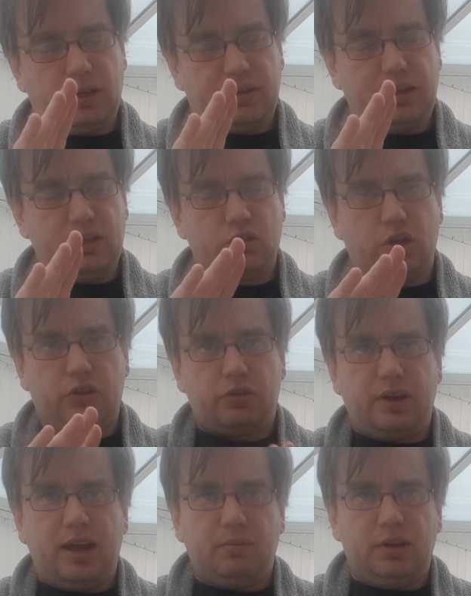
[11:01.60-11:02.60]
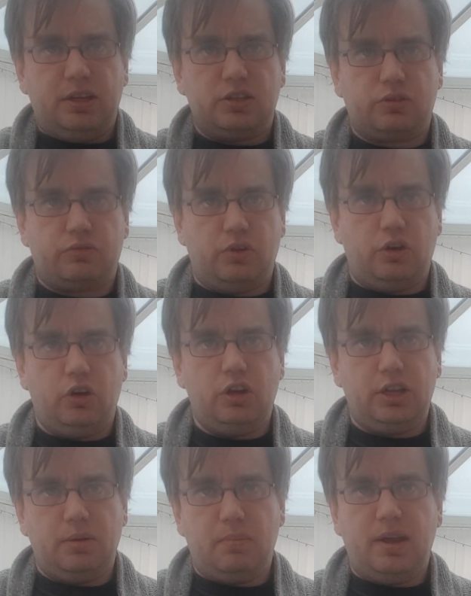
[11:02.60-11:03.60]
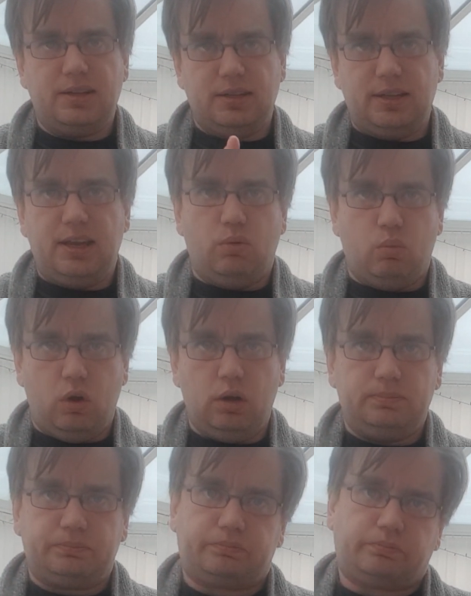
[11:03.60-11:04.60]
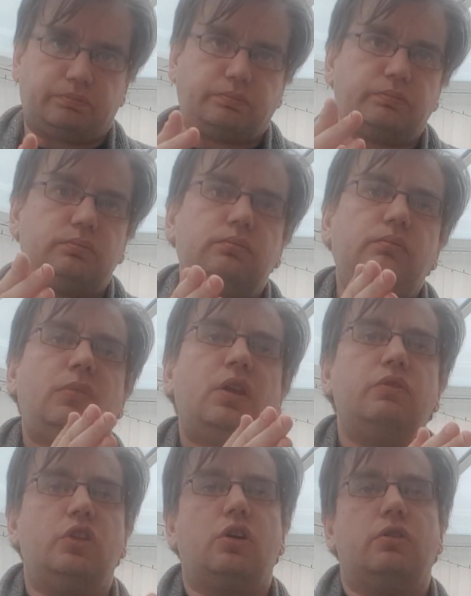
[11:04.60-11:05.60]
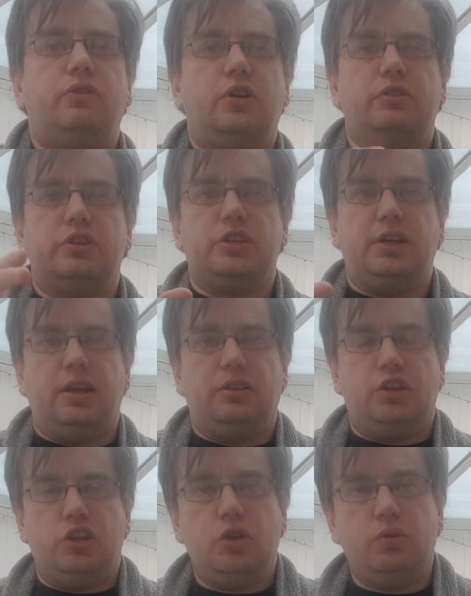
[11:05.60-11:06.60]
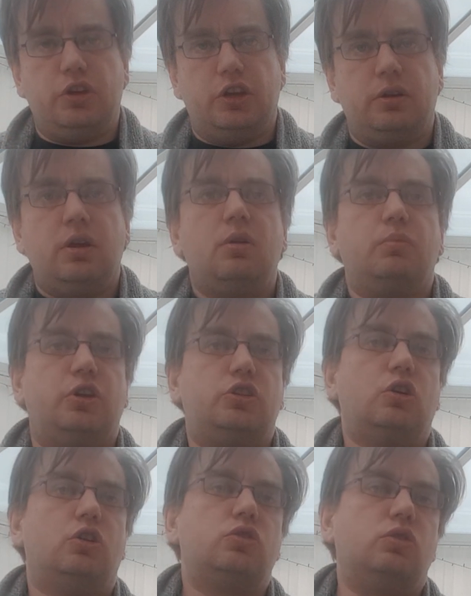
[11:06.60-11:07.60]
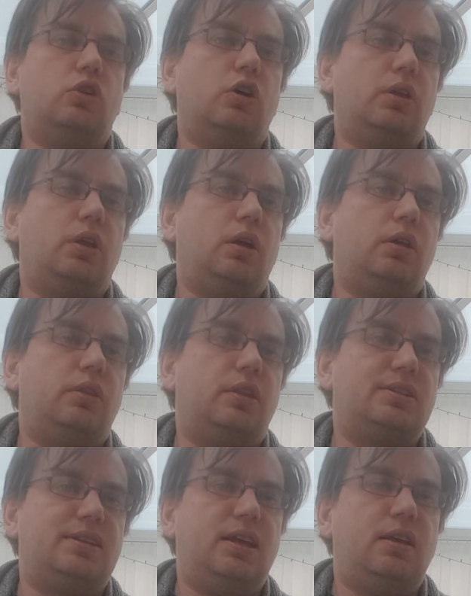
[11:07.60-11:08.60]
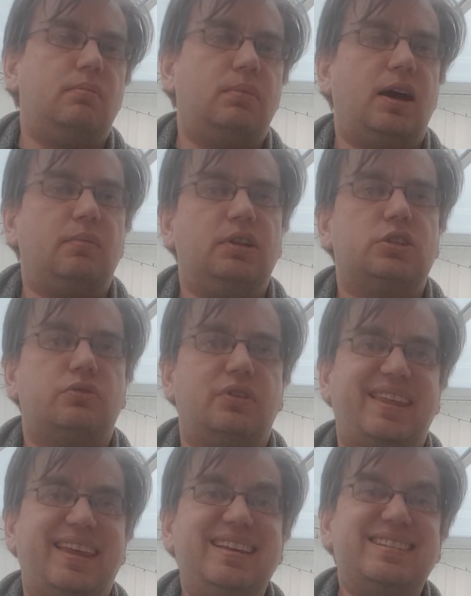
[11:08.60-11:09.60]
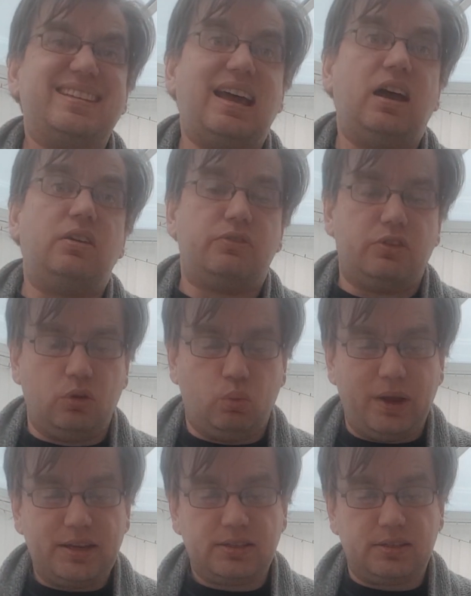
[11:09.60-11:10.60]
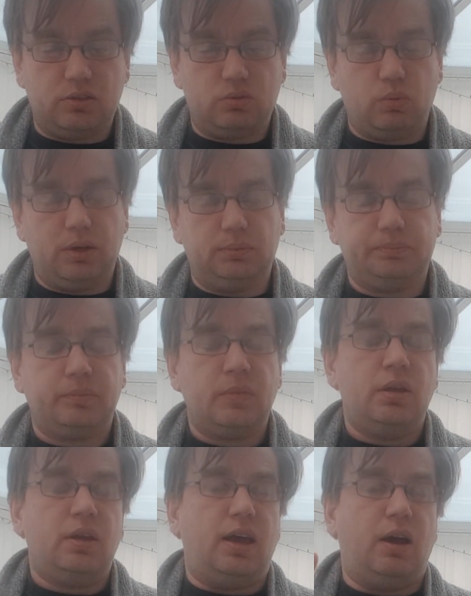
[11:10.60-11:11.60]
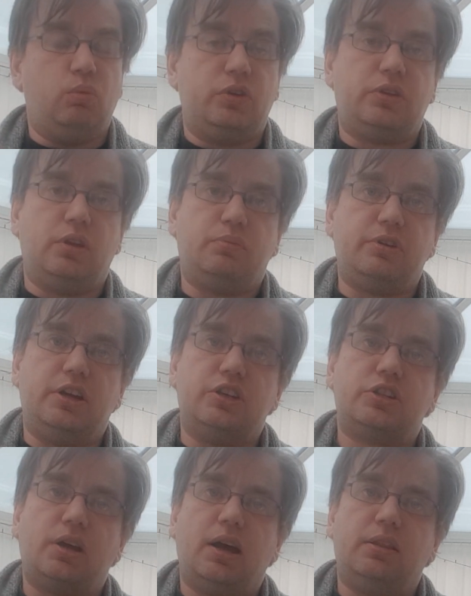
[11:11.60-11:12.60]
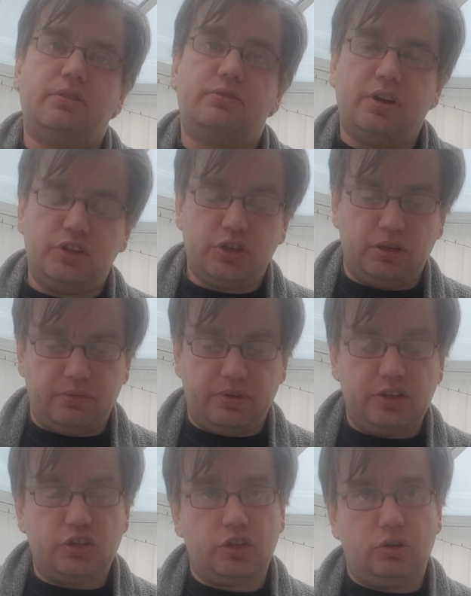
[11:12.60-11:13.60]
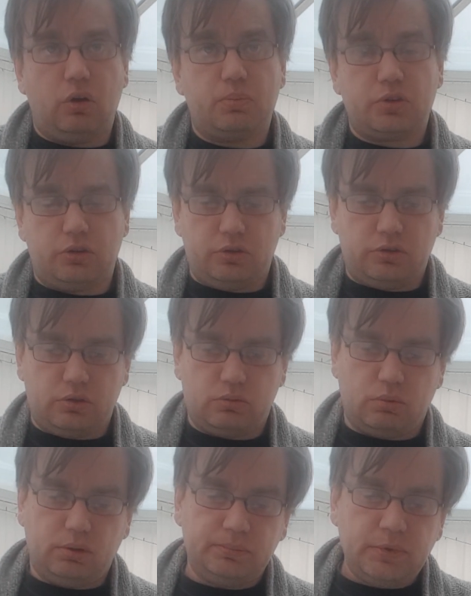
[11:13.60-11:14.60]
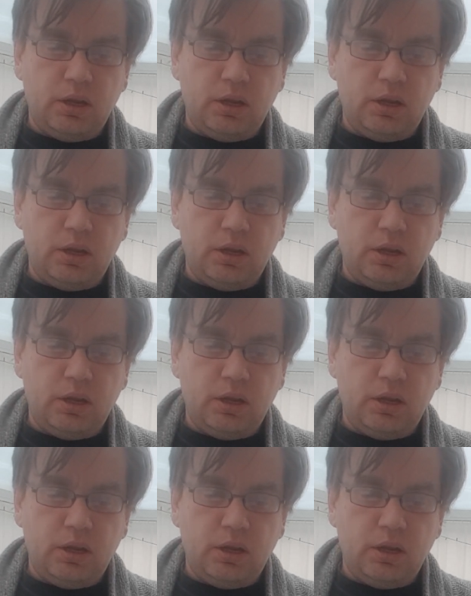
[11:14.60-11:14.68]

I think it's got 3 army lists for early, mid and late war, for the Confederacy and the Union, but it's also got the same army list for the East and for the West as well, and with the British and the French intervention options as well.